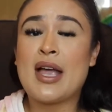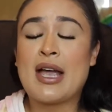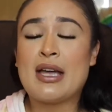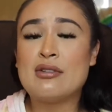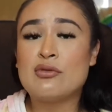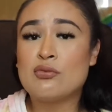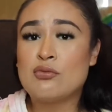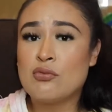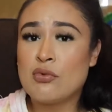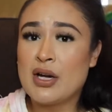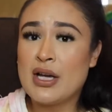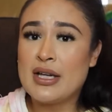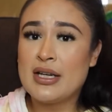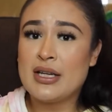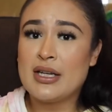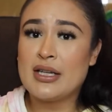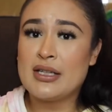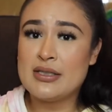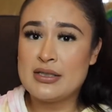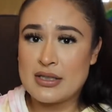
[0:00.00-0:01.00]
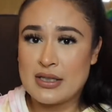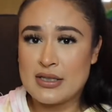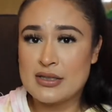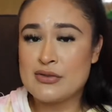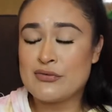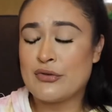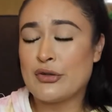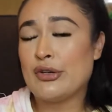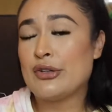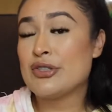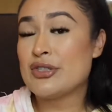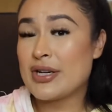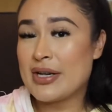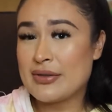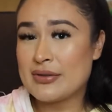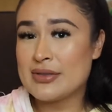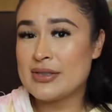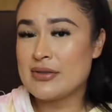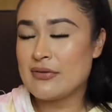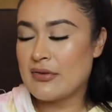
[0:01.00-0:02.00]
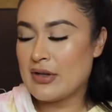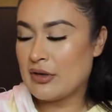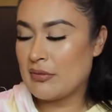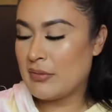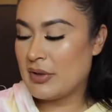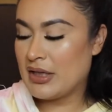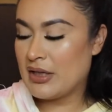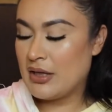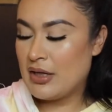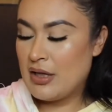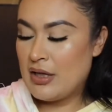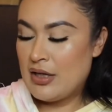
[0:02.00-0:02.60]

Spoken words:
and what it does for your child's development.